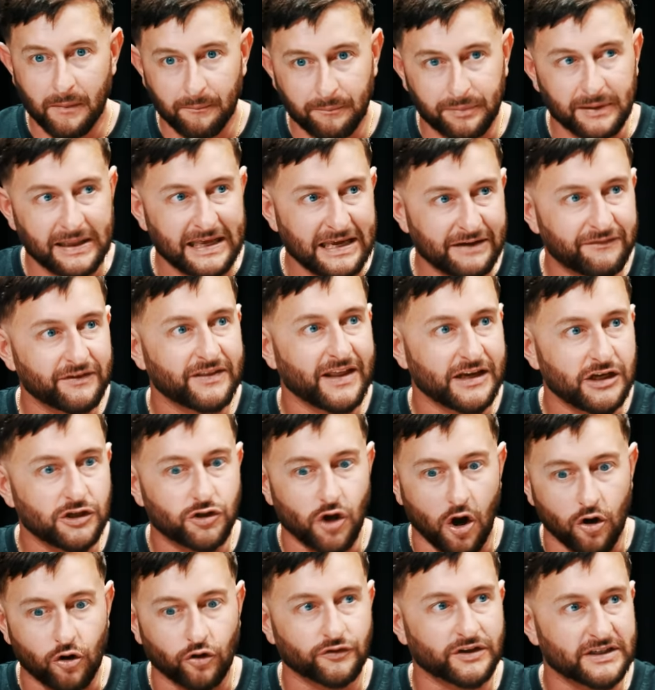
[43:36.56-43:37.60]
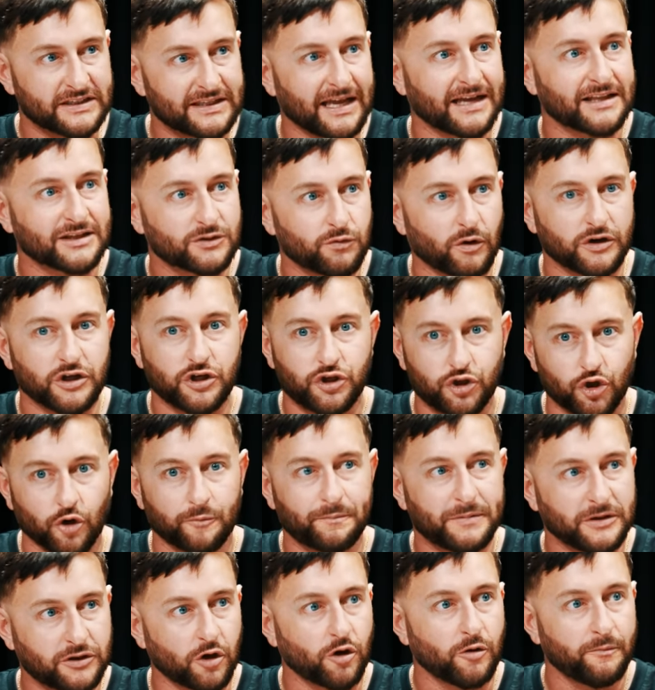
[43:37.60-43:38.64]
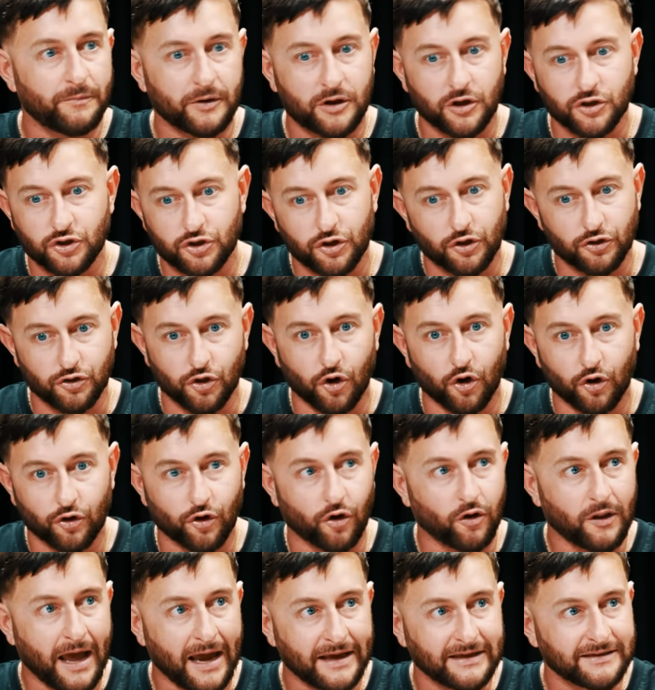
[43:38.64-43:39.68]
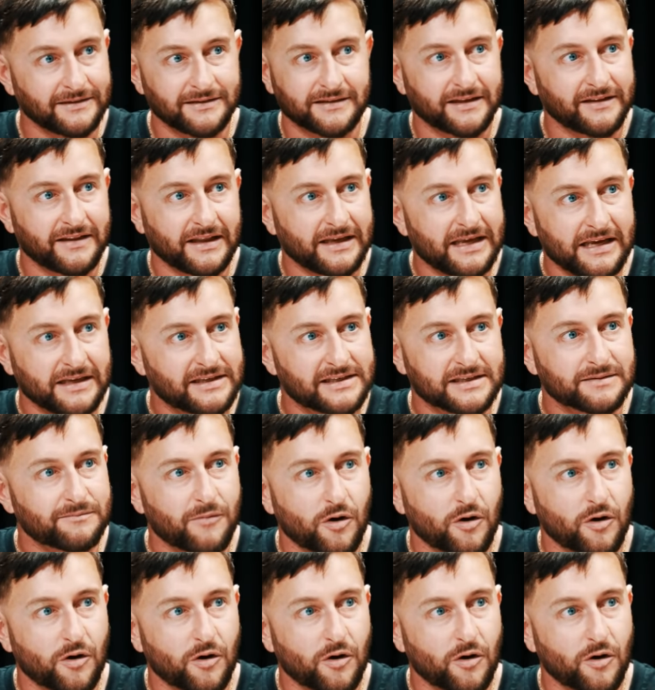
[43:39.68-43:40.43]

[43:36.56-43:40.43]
believing that your dog understands what he should be doing because you're all heightened in the heat of the